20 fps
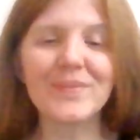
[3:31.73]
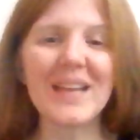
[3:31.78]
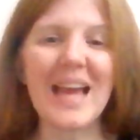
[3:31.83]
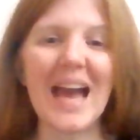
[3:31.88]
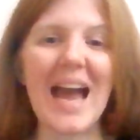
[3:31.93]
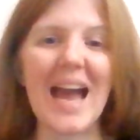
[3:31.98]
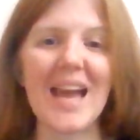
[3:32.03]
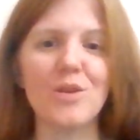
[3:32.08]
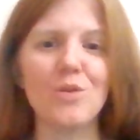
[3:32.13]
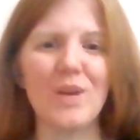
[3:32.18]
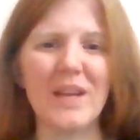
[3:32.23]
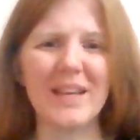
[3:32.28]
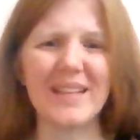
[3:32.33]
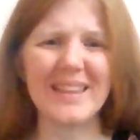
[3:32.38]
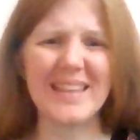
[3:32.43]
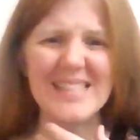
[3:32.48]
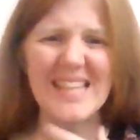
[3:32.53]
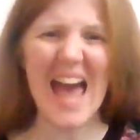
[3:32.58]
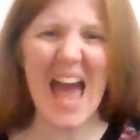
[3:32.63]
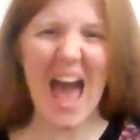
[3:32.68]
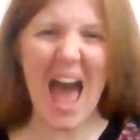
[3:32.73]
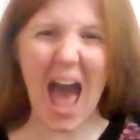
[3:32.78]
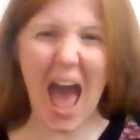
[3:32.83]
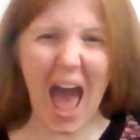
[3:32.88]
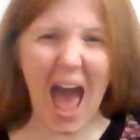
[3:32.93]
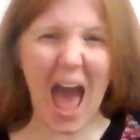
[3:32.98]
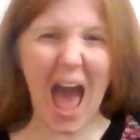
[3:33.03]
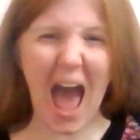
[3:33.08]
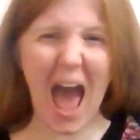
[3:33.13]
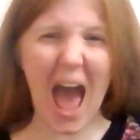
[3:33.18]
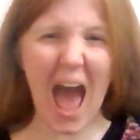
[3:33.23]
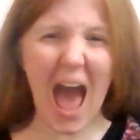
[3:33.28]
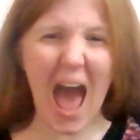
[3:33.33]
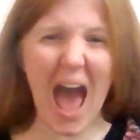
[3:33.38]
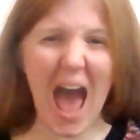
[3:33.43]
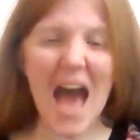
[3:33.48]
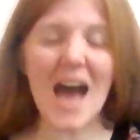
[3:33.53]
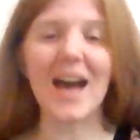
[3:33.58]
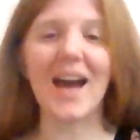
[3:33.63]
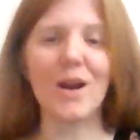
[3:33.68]
I do like this.
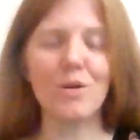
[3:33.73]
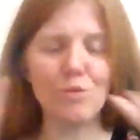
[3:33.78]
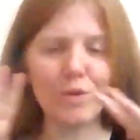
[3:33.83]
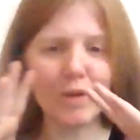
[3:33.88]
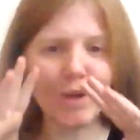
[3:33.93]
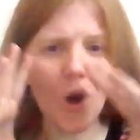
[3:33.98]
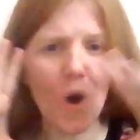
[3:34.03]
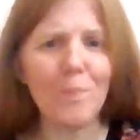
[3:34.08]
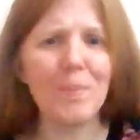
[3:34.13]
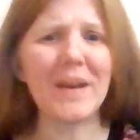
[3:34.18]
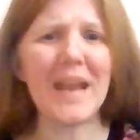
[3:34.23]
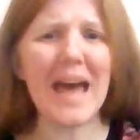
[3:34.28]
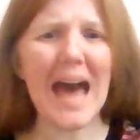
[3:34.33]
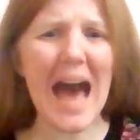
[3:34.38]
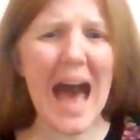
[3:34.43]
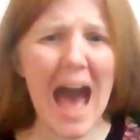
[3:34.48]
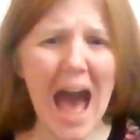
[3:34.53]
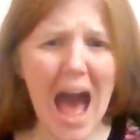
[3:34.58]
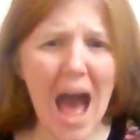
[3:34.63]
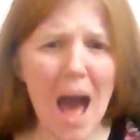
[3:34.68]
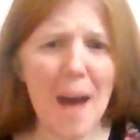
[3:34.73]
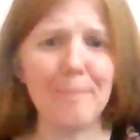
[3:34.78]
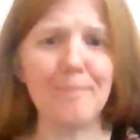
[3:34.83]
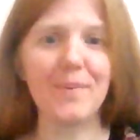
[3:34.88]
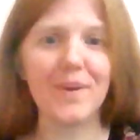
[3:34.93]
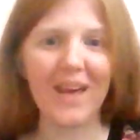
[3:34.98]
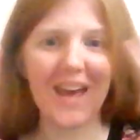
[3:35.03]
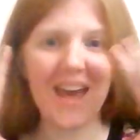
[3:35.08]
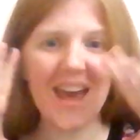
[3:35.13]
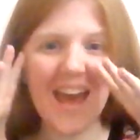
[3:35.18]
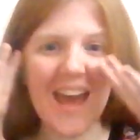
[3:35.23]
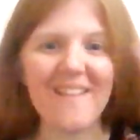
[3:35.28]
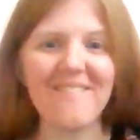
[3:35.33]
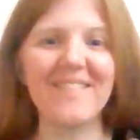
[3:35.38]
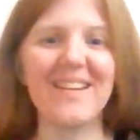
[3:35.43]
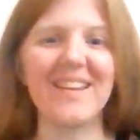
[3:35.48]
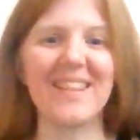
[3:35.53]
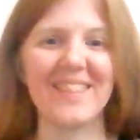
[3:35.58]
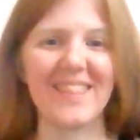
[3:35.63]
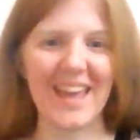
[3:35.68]
I really open up
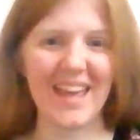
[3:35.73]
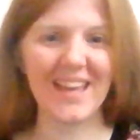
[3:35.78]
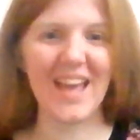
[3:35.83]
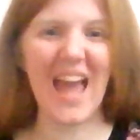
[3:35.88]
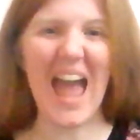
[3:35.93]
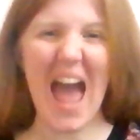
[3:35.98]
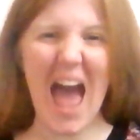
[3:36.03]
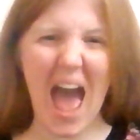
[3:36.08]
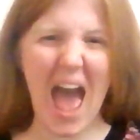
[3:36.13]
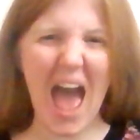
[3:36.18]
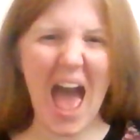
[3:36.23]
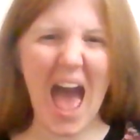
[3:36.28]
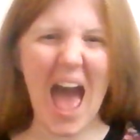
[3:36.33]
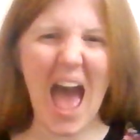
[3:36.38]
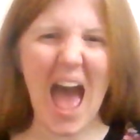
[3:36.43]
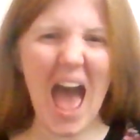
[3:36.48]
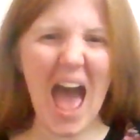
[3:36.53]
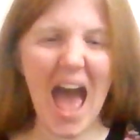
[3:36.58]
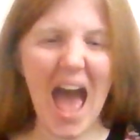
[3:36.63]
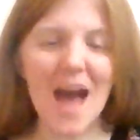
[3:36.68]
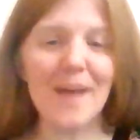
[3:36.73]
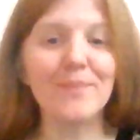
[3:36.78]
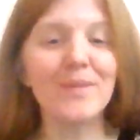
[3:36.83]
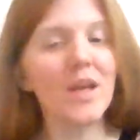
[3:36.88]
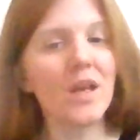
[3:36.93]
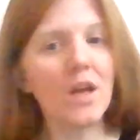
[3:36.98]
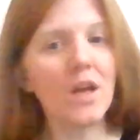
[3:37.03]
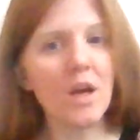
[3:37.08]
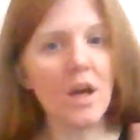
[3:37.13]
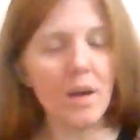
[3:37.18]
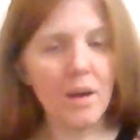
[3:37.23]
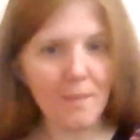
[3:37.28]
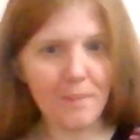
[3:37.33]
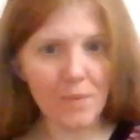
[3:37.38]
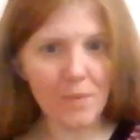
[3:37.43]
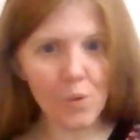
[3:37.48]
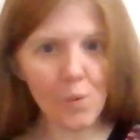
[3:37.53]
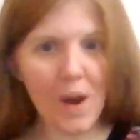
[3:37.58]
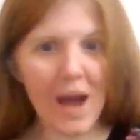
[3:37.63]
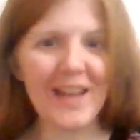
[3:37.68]
everything.
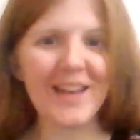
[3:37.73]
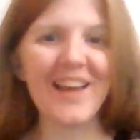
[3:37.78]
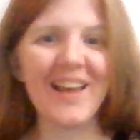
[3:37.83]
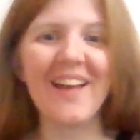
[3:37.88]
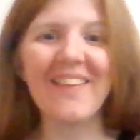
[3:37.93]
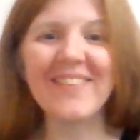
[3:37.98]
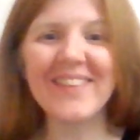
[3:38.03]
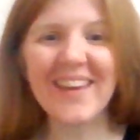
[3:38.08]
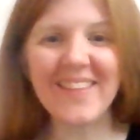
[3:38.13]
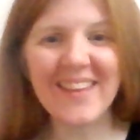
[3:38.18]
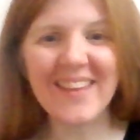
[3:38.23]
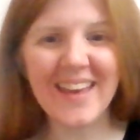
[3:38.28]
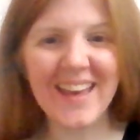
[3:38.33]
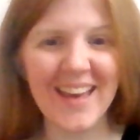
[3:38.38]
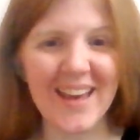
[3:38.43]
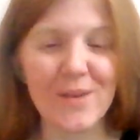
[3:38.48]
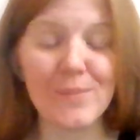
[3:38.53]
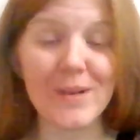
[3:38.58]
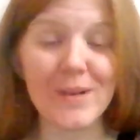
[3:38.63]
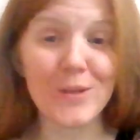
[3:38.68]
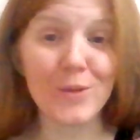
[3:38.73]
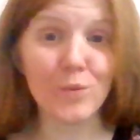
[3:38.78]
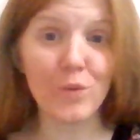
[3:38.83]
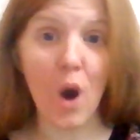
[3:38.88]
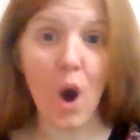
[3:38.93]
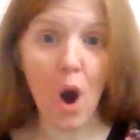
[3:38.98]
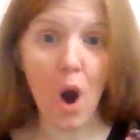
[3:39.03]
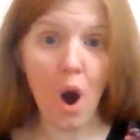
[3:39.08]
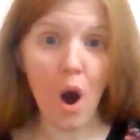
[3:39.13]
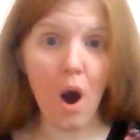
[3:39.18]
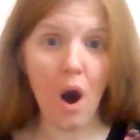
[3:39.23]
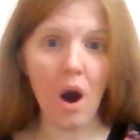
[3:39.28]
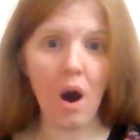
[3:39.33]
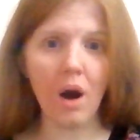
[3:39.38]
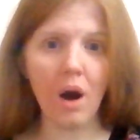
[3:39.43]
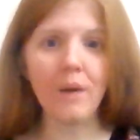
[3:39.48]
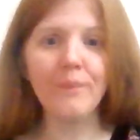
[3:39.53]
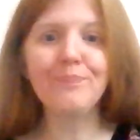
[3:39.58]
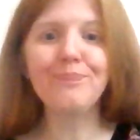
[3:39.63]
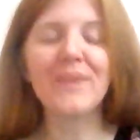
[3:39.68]
While on the other hand, when I do the
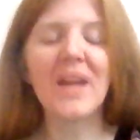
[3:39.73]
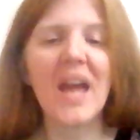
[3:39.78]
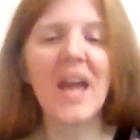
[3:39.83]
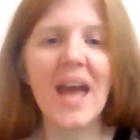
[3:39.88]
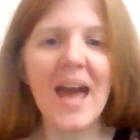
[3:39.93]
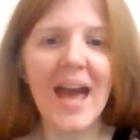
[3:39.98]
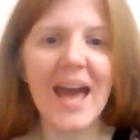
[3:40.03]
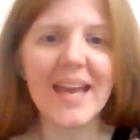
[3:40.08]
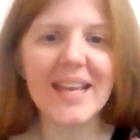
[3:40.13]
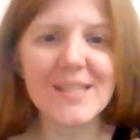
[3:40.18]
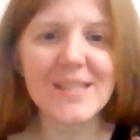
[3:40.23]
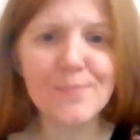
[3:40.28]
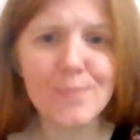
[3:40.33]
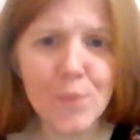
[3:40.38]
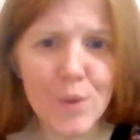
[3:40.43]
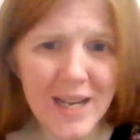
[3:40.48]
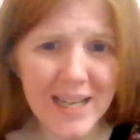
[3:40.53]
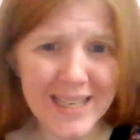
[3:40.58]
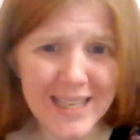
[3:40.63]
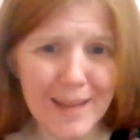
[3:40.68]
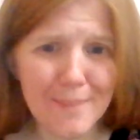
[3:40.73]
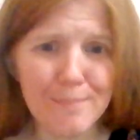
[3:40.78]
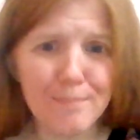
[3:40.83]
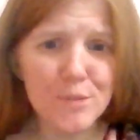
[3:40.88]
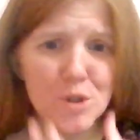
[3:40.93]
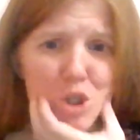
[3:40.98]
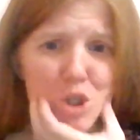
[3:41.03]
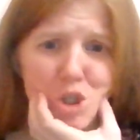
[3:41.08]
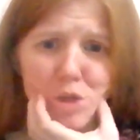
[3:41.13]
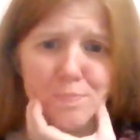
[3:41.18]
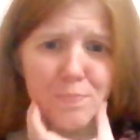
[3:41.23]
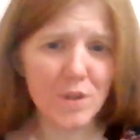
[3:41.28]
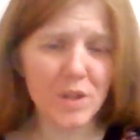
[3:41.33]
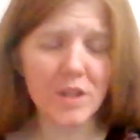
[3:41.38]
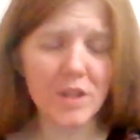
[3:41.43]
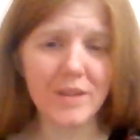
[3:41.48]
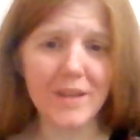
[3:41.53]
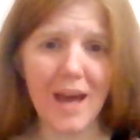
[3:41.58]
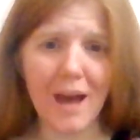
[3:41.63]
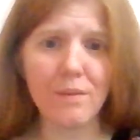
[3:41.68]
it's more like I'm just
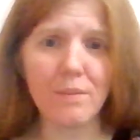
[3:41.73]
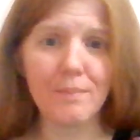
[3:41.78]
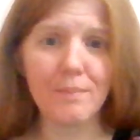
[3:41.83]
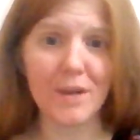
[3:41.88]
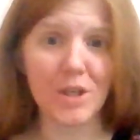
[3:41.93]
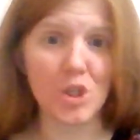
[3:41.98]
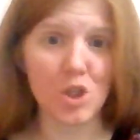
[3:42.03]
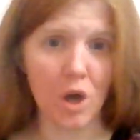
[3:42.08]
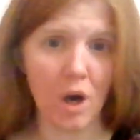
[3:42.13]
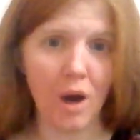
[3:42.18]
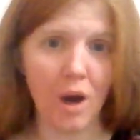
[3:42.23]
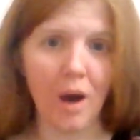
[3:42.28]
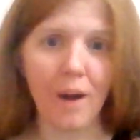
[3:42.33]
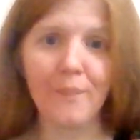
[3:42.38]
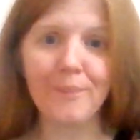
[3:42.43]
putting down my jaw.